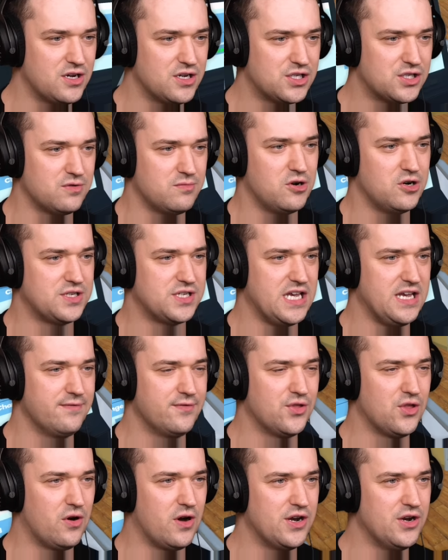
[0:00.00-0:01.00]
customers,
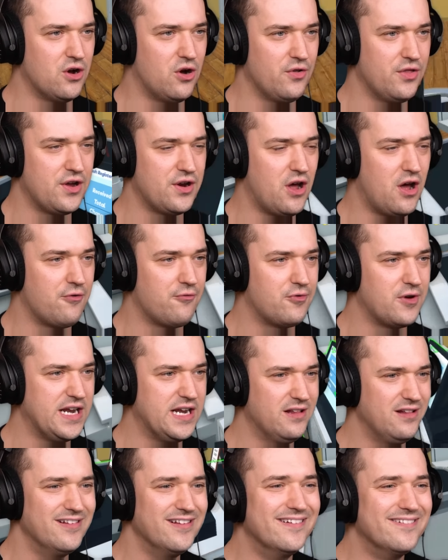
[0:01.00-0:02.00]
even though I know they're not
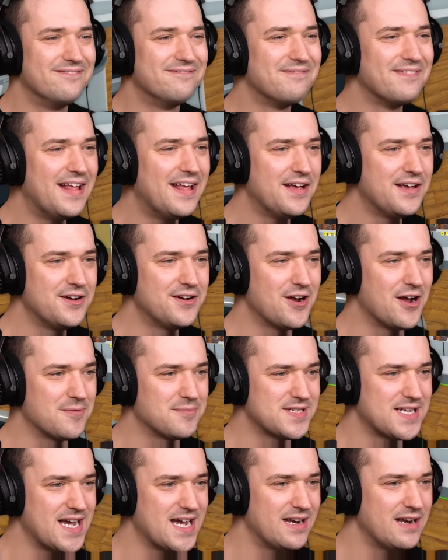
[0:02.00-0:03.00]
real. You know what
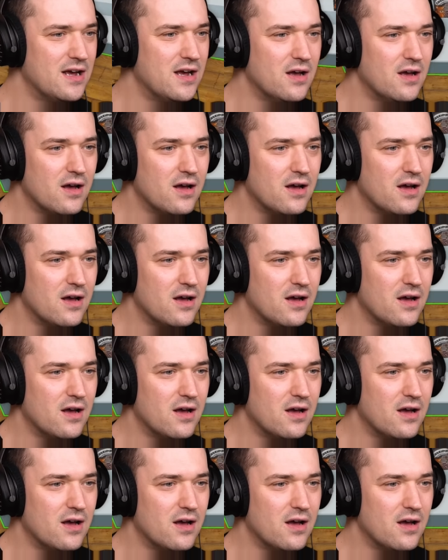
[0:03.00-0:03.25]
I'm